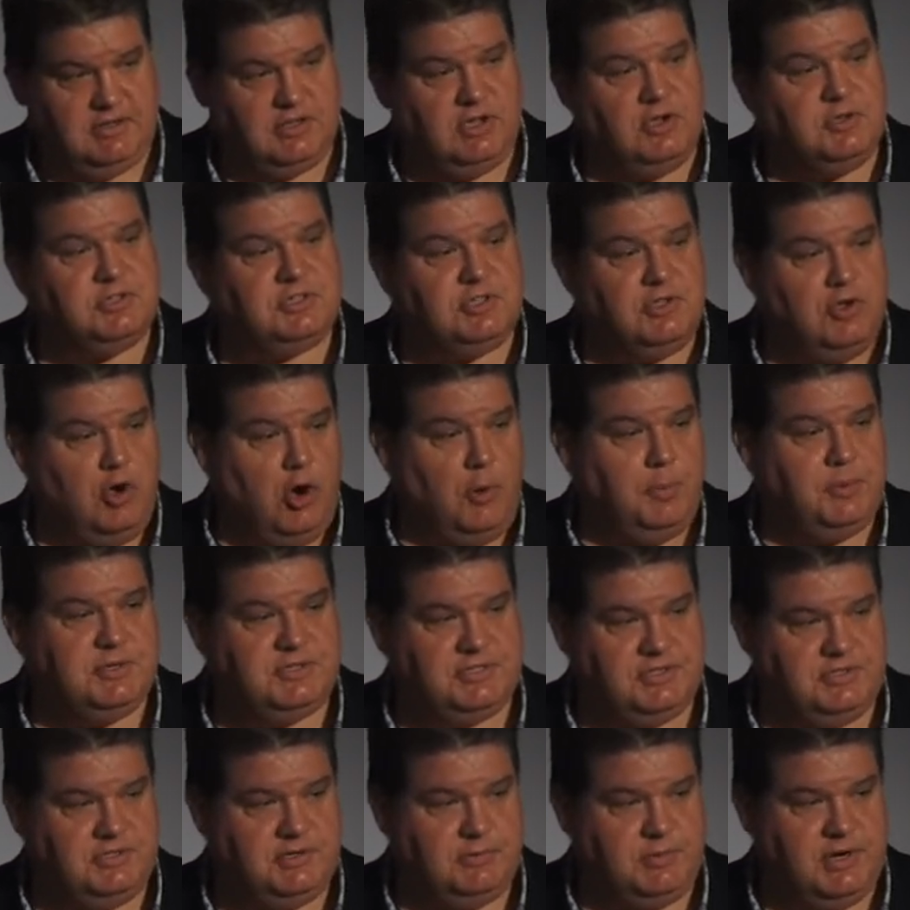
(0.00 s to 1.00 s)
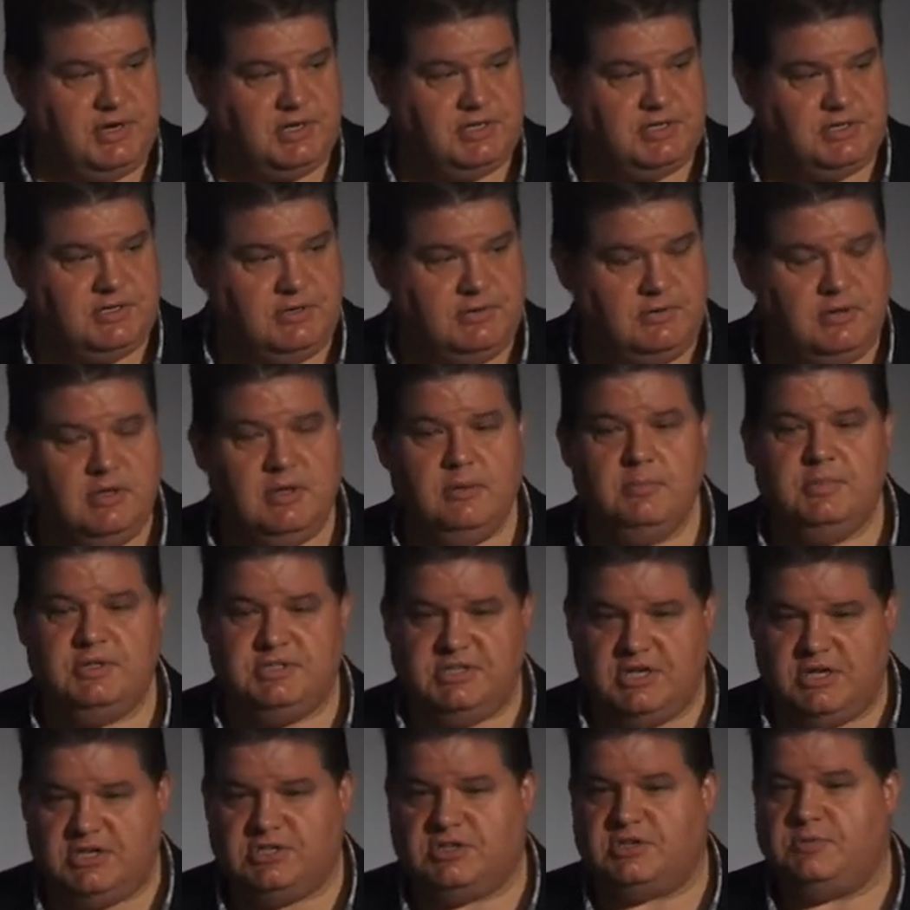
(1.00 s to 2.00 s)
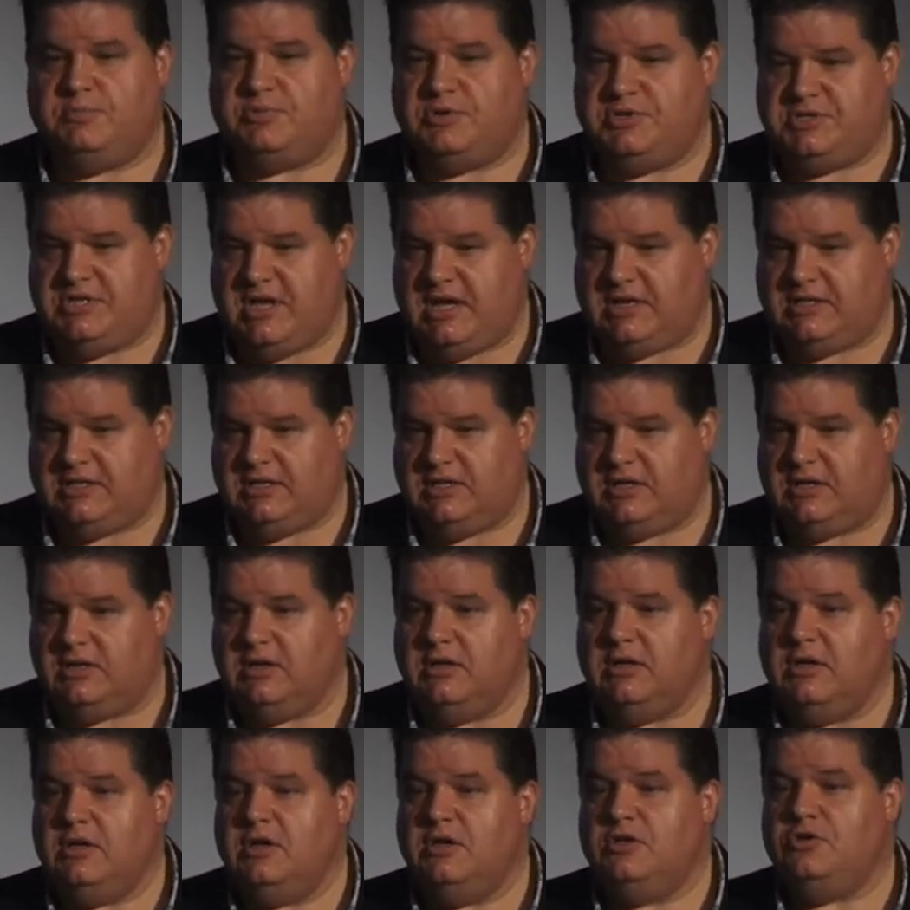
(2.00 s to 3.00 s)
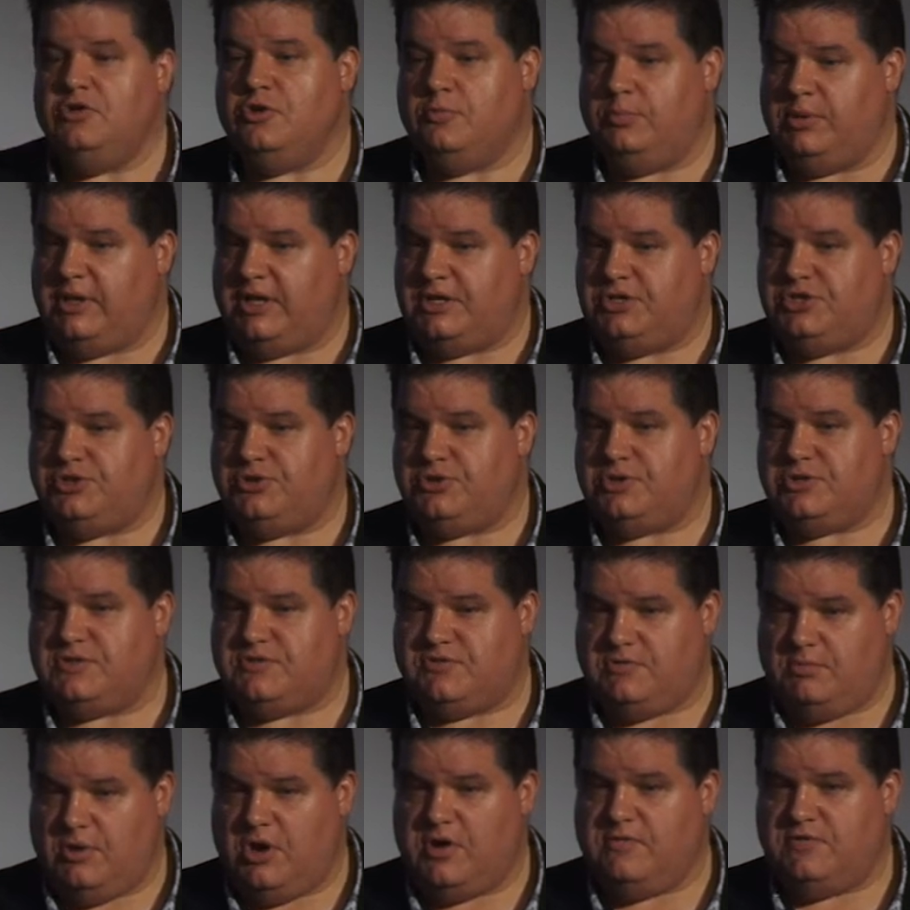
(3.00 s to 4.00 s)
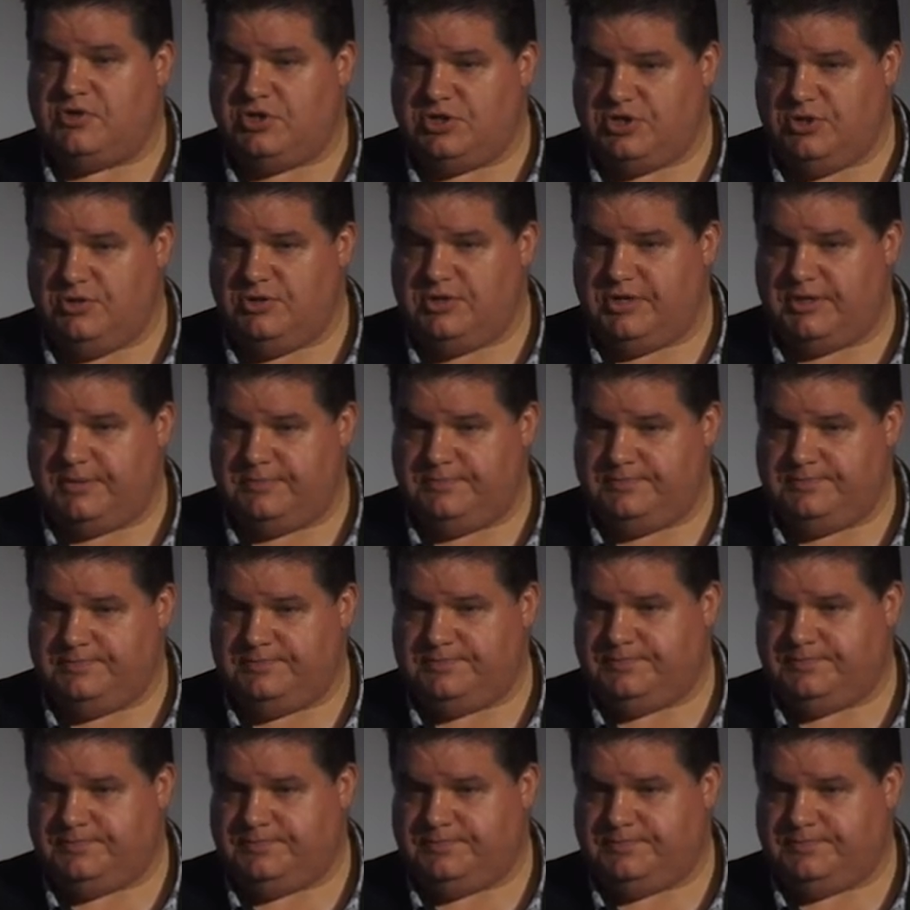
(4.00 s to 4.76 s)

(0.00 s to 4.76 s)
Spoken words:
It goes in the opposite direction, potentially protecting your blood sugars from overshooting.